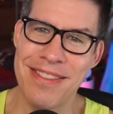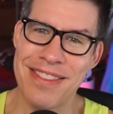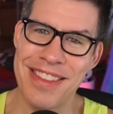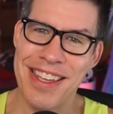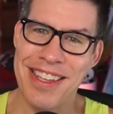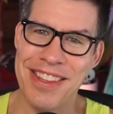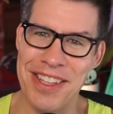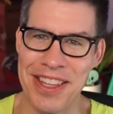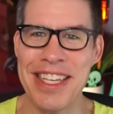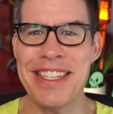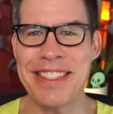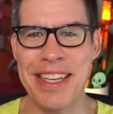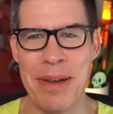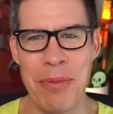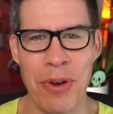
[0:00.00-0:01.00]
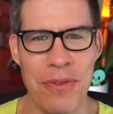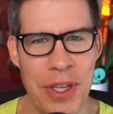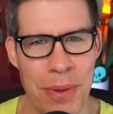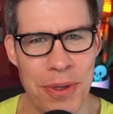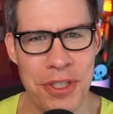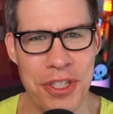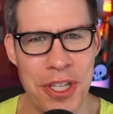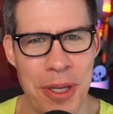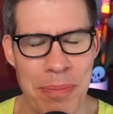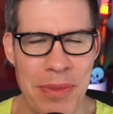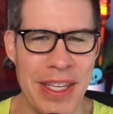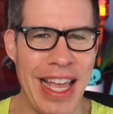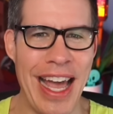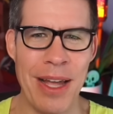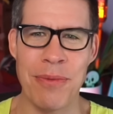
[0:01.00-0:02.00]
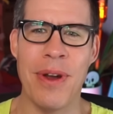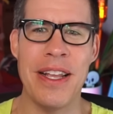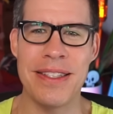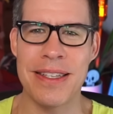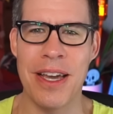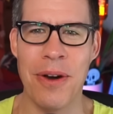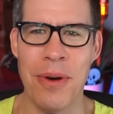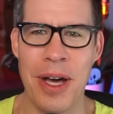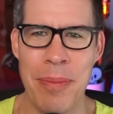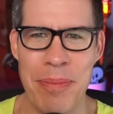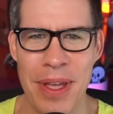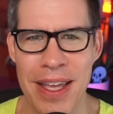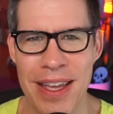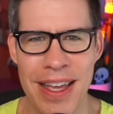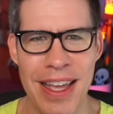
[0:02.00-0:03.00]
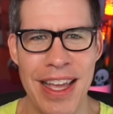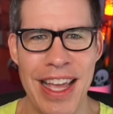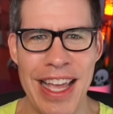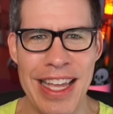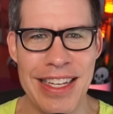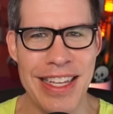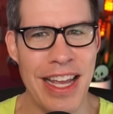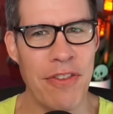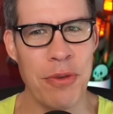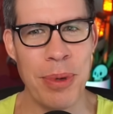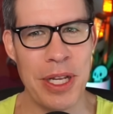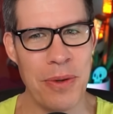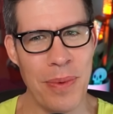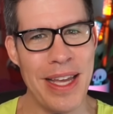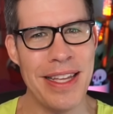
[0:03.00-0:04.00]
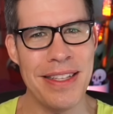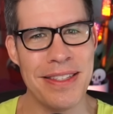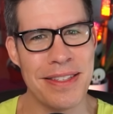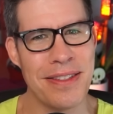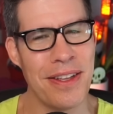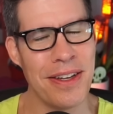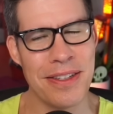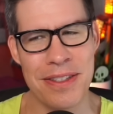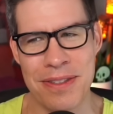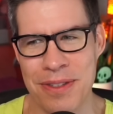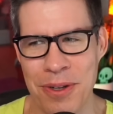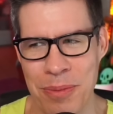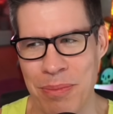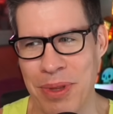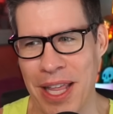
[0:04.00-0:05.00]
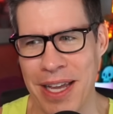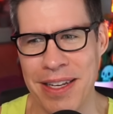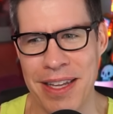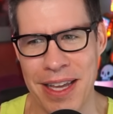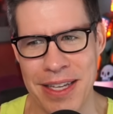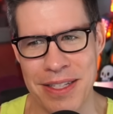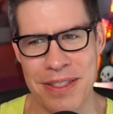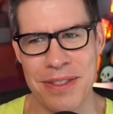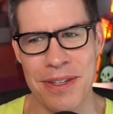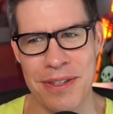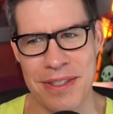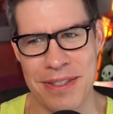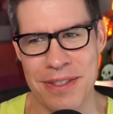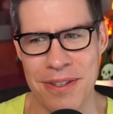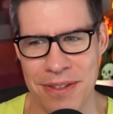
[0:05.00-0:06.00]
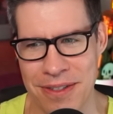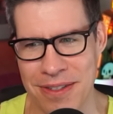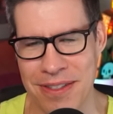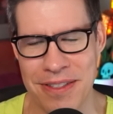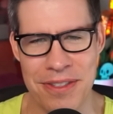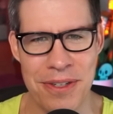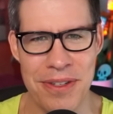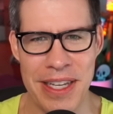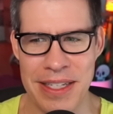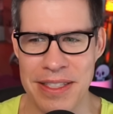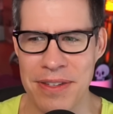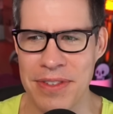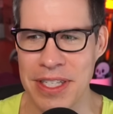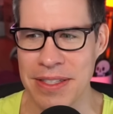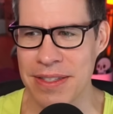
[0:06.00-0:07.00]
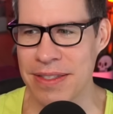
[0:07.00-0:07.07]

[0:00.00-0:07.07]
The leagues get more viewership, the ad rates go up, and everybody wins as long as a certain blind eye gets turned to certain activities.